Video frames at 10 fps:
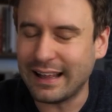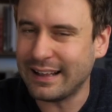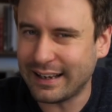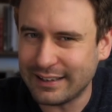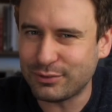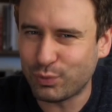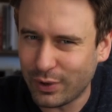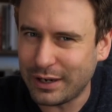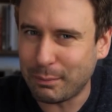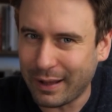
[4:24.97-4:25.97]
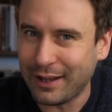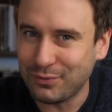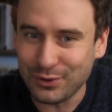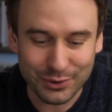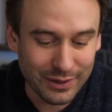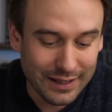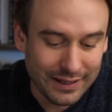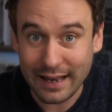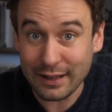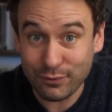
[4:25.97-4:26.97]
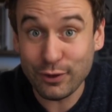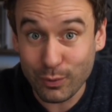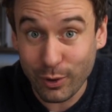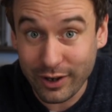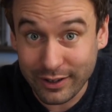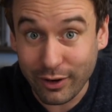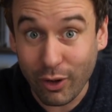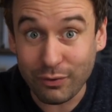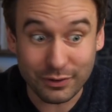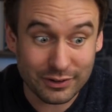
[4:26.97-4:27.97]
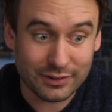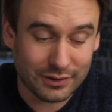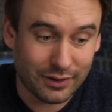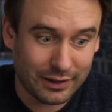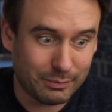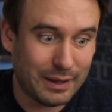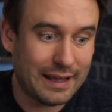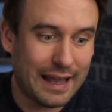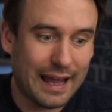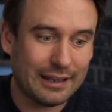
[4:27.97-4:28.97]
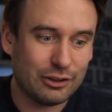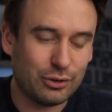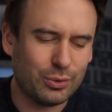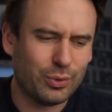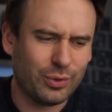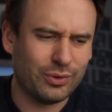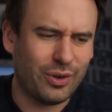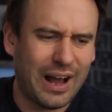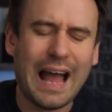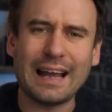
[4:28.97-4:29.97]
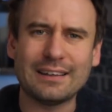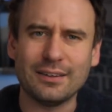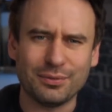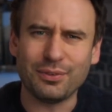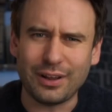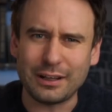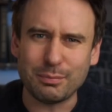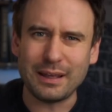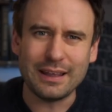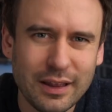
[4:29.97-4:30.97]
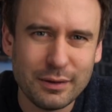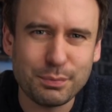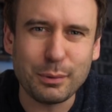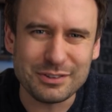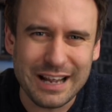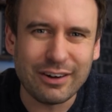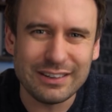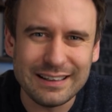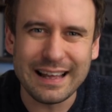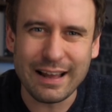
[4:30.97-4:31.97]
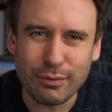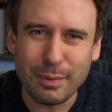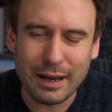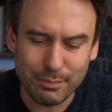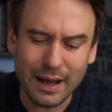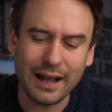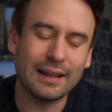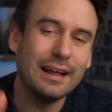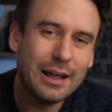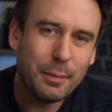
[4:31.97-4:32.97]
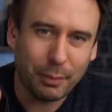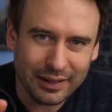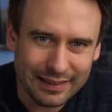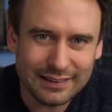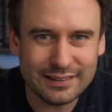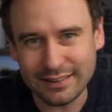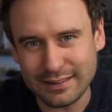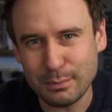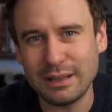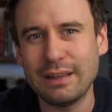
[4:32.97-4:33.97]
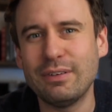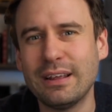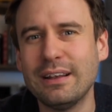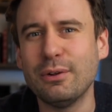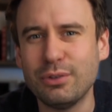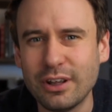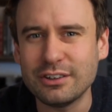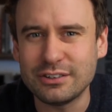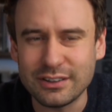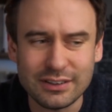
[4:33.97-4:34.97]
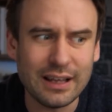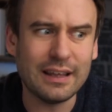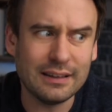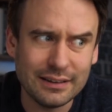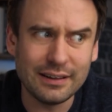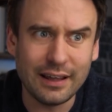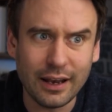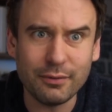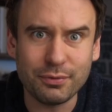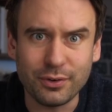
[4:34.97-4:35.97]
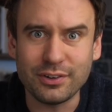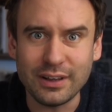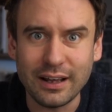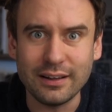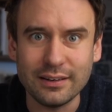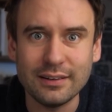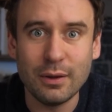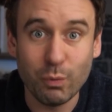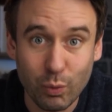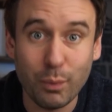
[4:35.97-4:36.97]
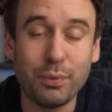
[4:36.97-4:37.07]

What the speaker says: that is really bad for you. And if you work in an office like me and you're not active like me, it's pretty much guaranteed that you have a bad back. By this simply giving you a little nudge to say get up for a second will